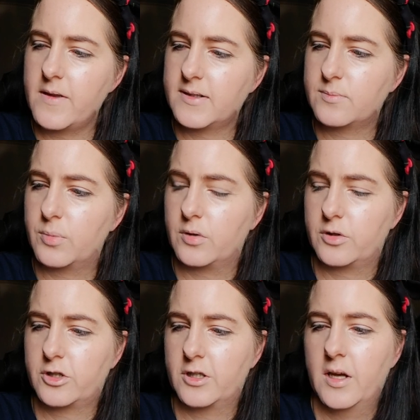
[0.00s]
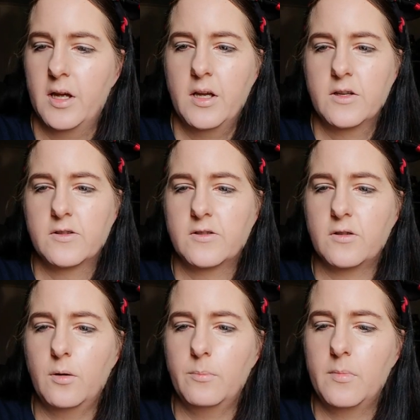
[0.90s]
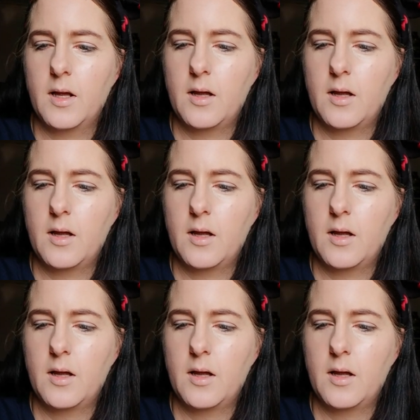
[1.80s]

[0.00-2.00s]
this brush. Some